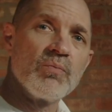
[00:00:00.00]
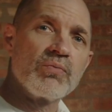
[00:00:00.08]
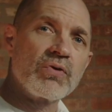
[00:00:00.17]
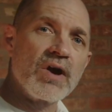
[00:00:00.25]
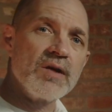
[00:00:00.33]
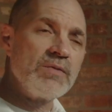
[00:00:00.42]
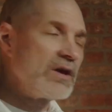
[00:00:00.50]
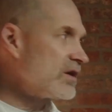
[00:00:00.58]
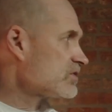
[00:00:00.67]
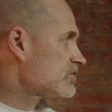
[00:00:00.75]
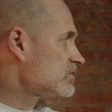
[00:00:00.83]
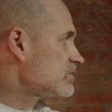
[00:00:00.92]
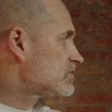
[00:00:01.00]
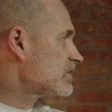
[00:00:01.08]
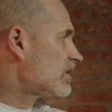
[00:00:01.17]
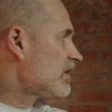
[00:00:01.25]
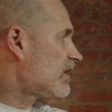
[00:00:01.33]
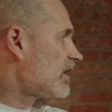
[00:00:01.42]
priming issues
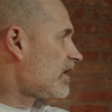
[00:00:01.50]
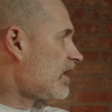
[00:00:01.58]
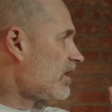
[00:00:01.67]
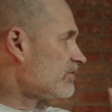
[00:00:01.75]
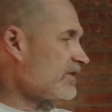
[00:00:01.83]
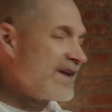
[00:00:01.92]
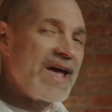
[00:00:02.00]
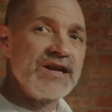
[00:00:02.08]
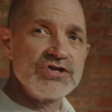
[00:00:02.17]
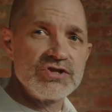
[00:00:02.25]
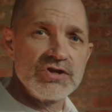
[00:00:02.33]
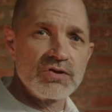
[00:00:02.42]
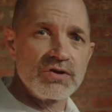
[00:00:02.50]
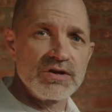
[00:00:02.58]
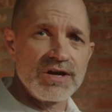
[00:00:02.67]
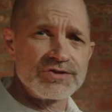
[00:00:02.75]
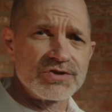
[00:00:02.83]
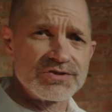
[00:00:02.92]
of an engineering
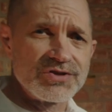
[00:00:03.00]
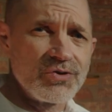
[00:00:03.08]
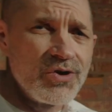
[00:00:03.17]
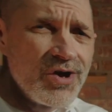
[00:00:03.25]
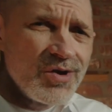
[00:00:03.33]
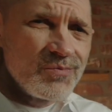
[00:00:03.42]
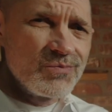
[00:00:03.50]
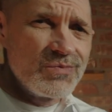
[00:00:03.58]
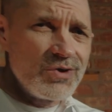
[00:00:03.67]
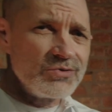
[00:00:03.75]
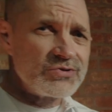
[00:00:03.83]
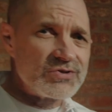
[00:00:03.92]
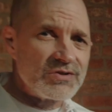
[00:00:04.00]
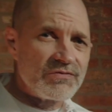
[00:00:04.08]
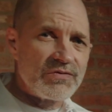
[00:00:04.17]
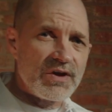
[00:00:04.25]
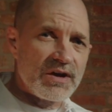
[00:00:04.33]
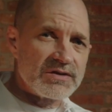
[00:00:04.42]
nature. So most
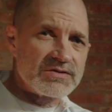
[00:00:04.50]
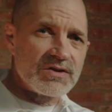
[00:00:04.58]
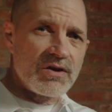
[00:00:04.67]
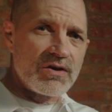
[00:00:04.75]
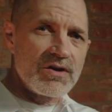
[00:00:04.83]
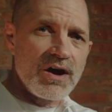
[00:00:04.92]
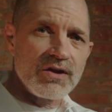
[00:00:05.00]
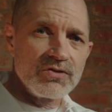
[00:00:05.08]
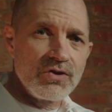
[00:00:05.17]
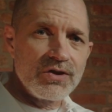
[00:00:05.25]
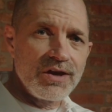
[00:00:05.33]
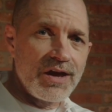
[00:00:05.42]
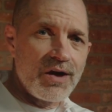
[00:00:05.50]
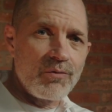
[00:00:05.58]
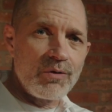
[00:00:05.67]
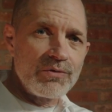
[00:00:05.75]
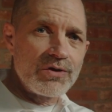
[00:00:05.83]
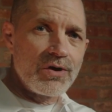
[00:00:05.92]
of us are not looking at
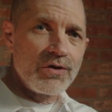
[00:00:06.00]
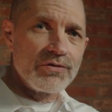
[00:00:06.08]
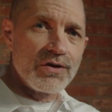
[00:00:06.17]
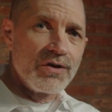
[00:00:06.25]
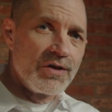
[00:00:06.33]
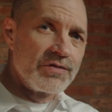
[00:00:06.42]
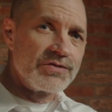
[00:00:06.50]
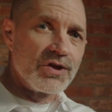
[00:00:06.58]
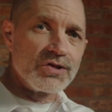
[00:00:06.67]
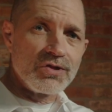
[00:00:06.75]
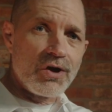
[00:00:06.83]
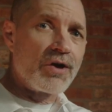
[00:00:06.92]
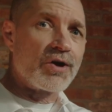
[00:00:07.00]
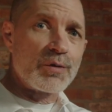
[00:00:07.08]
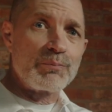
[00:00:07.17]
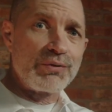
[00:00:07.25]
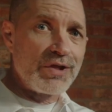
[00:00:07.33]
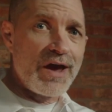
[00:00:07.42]
what we call the LARC
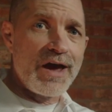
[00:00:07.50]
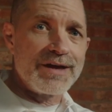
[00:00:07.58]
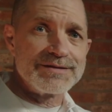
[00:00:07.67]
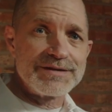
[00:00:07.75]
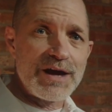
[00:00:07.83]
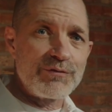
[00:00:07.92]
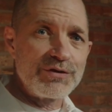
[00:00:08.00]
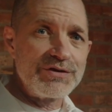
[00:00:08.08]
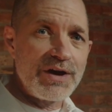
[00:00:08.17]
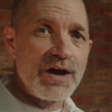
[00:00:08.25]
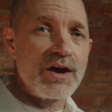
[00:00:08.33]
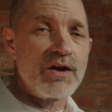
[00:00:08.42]
plans every day